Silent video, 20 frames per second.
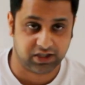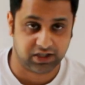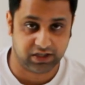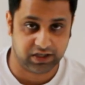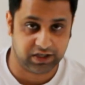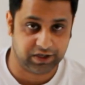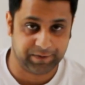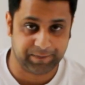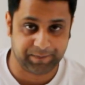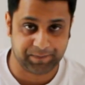
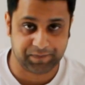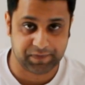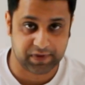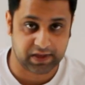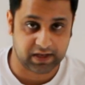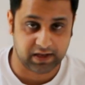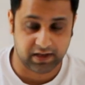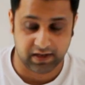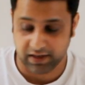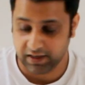
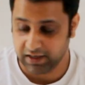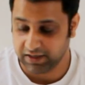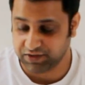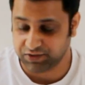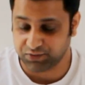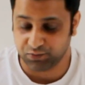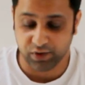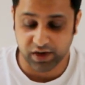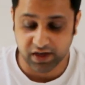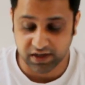
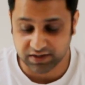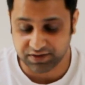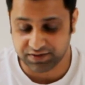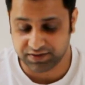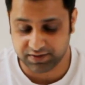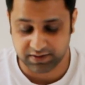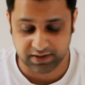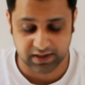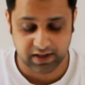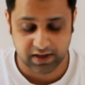its
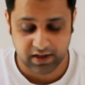wings,